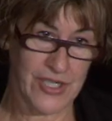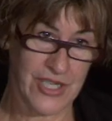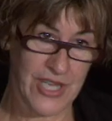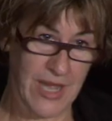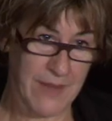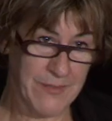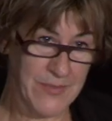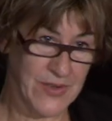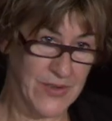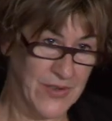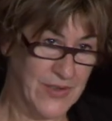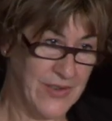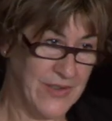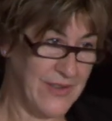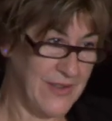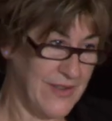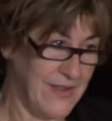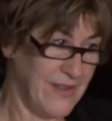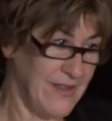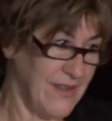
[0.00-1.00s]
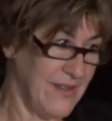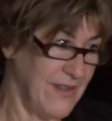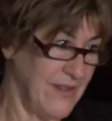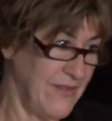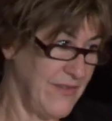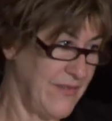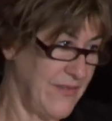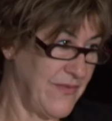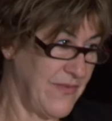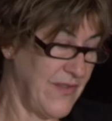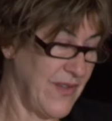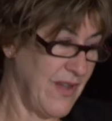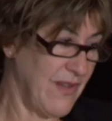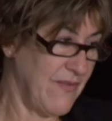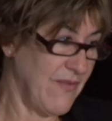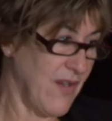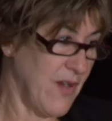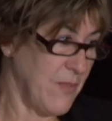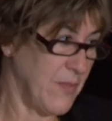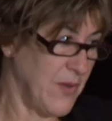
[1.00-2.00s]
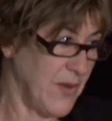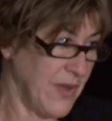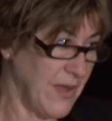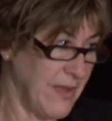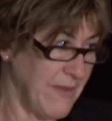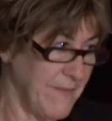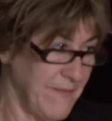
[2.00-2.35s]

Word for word: chapter of, of our book,